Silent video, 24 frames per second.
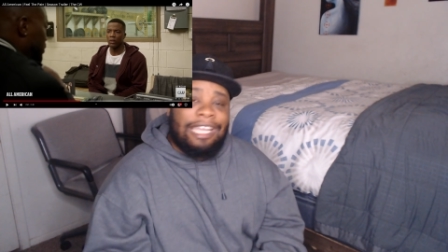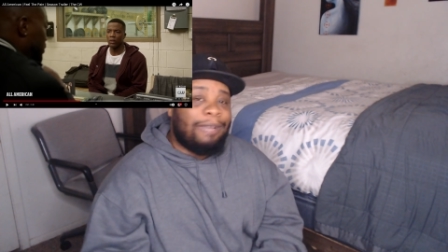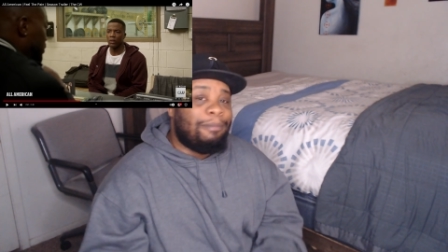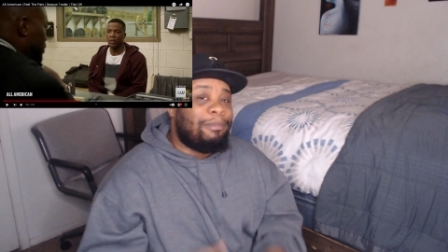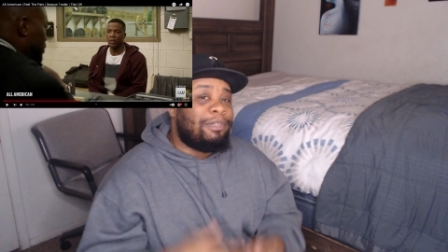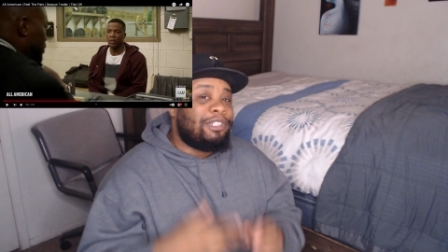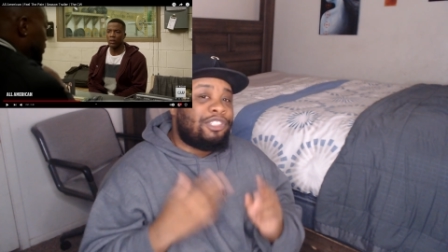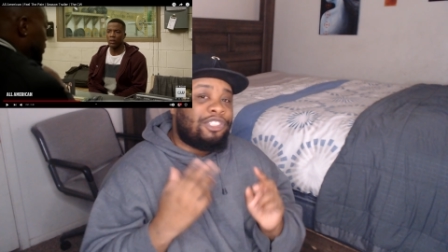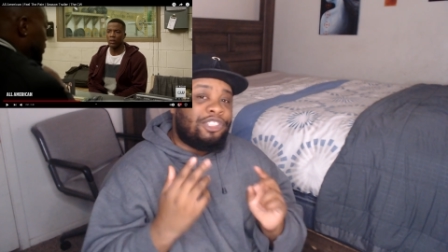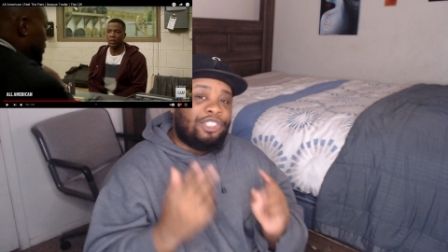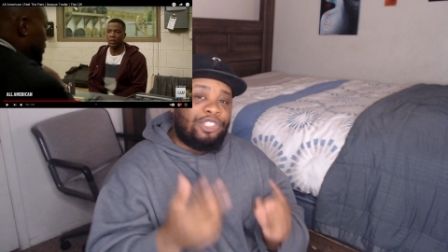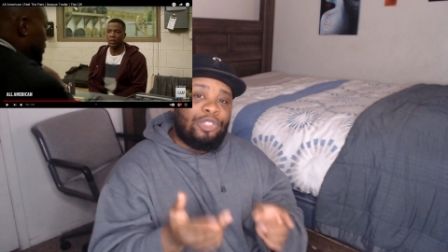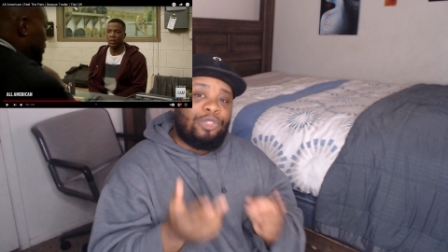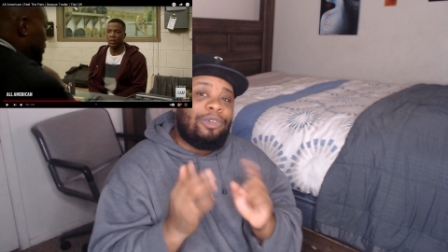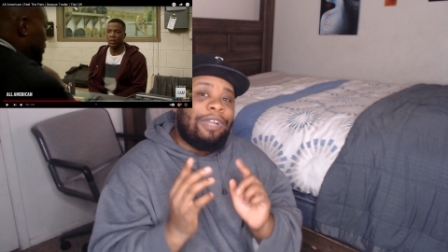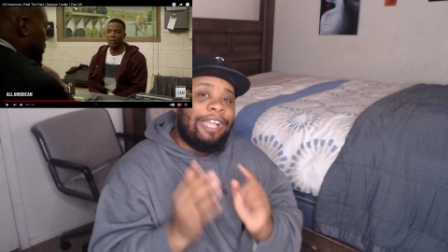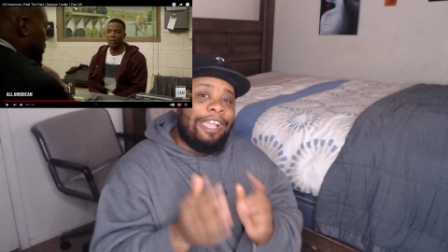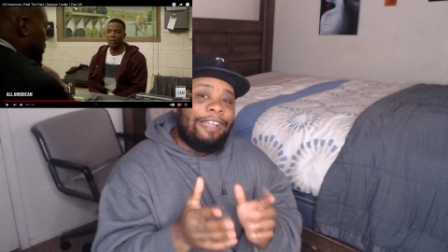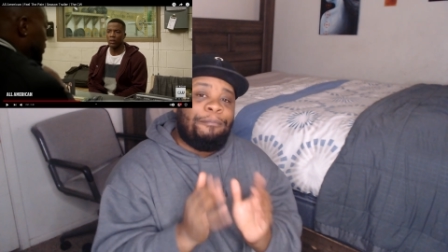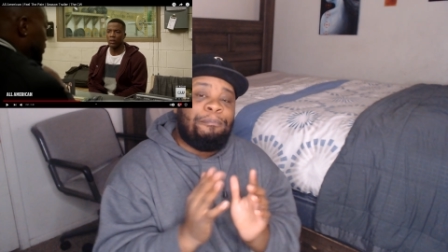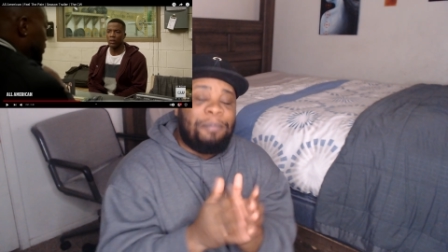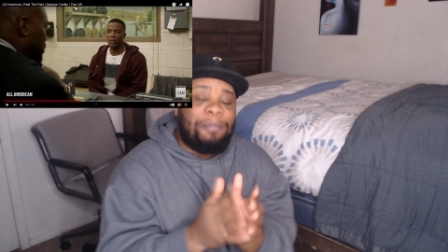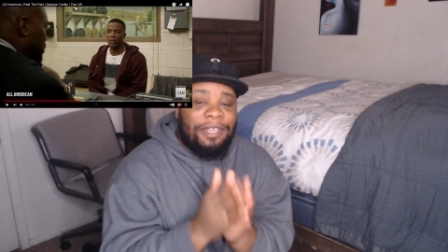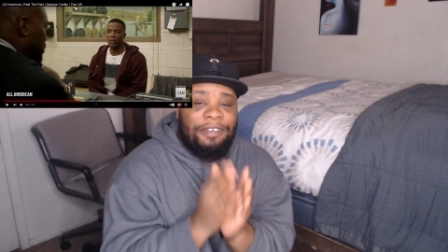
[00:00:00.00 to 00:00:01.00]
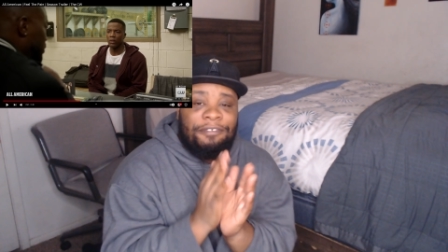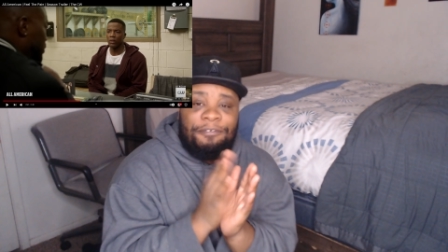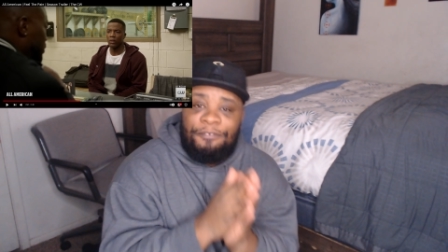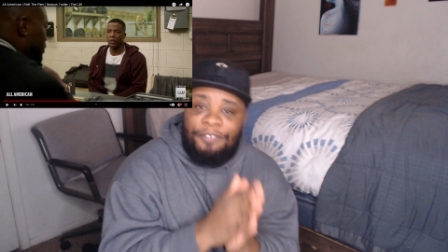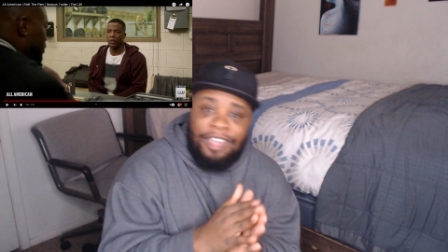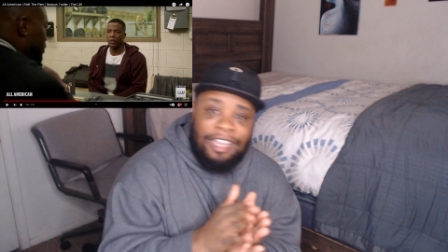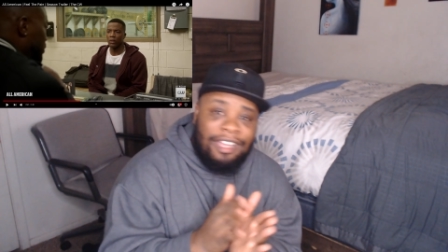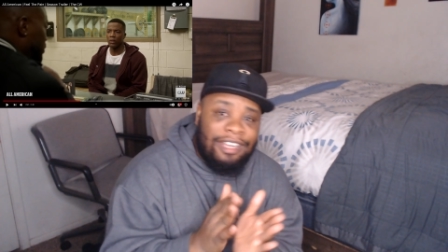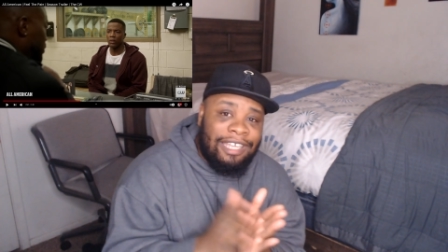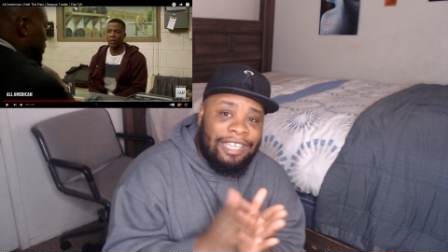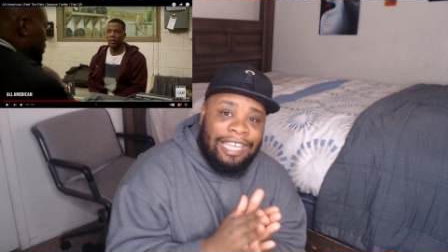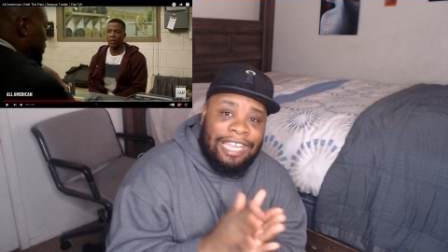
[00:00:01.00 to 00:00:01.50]
but you have been
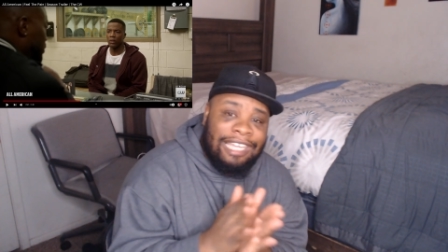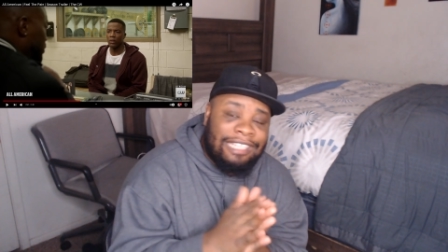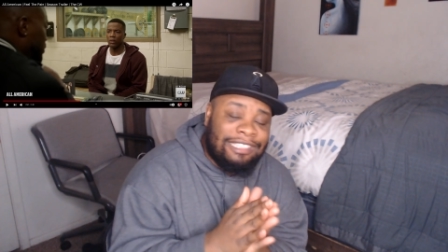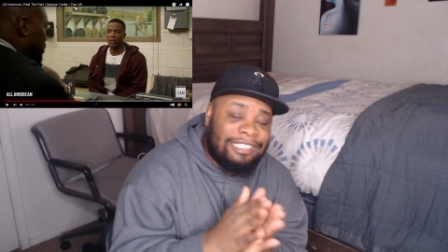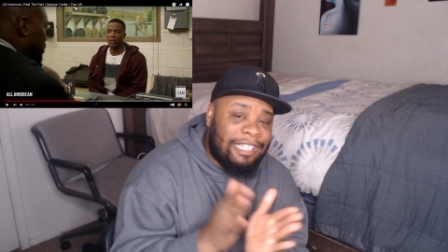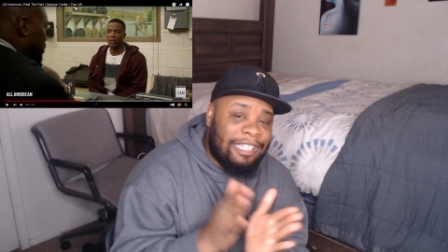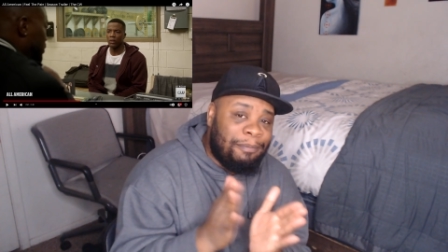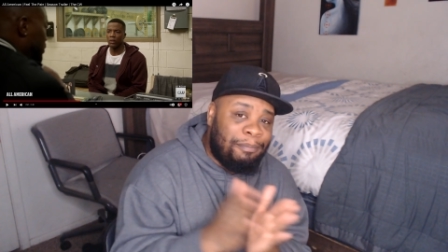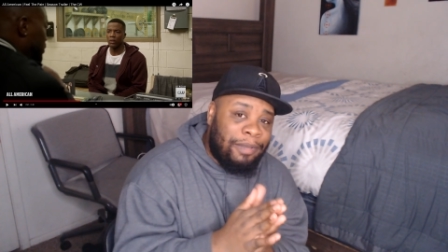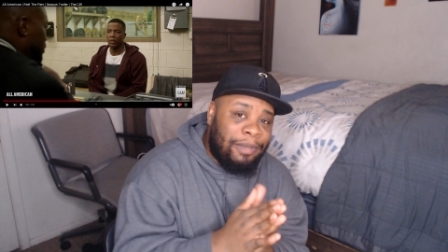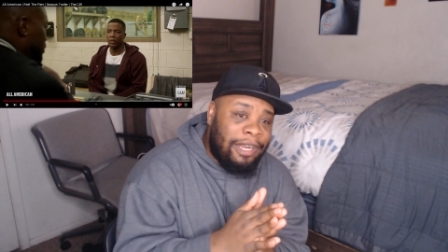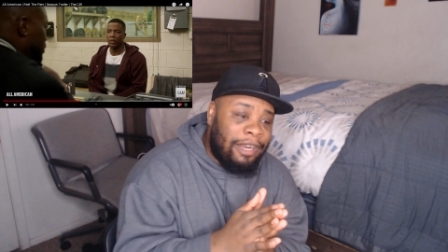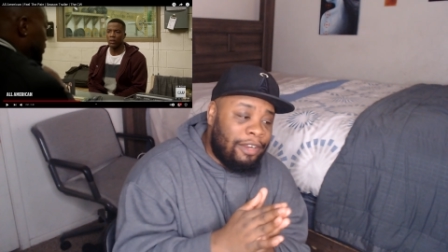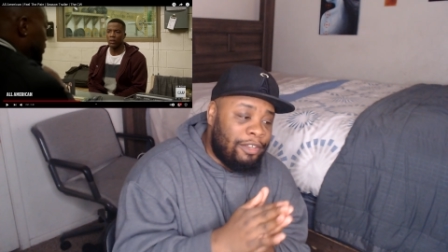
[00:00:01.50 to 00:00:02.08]
failing as a parent.